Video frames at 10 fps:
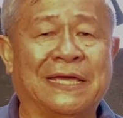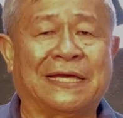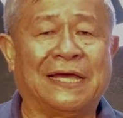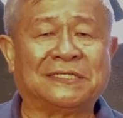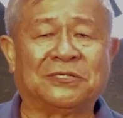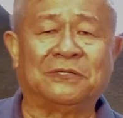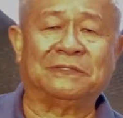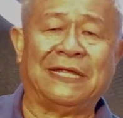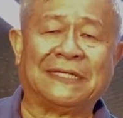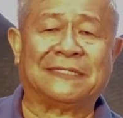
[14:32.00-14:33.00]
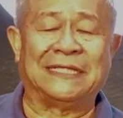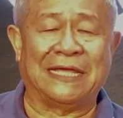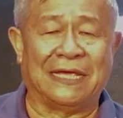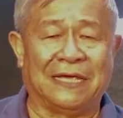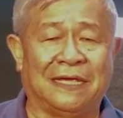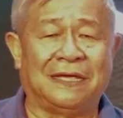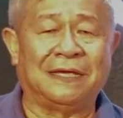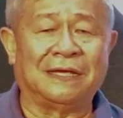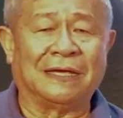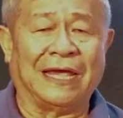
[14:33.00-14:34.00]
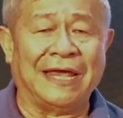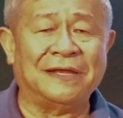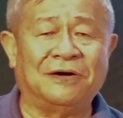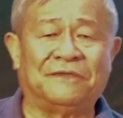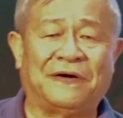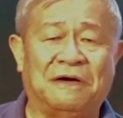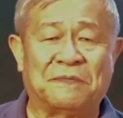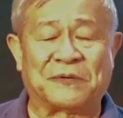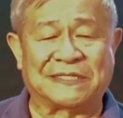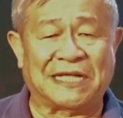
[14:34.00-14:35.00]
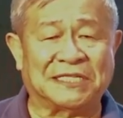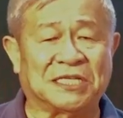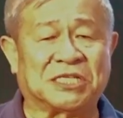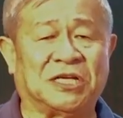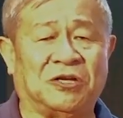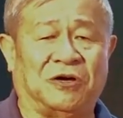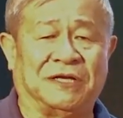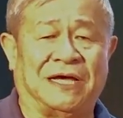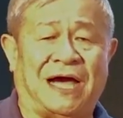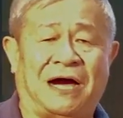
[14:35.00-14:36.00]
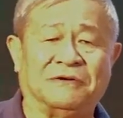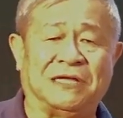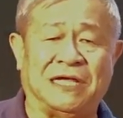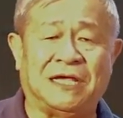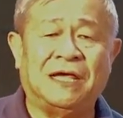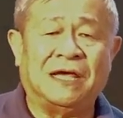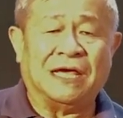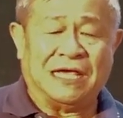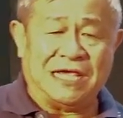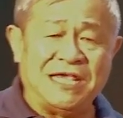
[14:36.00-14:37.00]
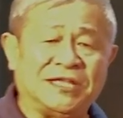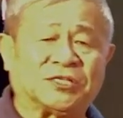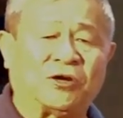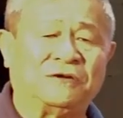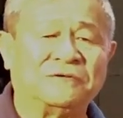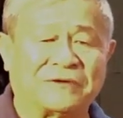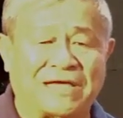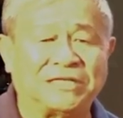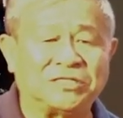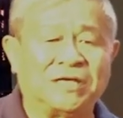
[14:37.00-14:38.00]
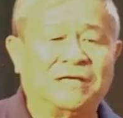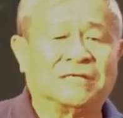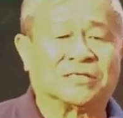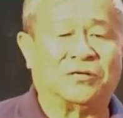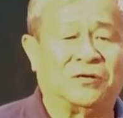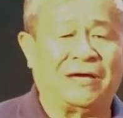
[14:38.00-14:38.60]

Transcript: guys, so that's the end of our presentation on the Audi e-tron range. So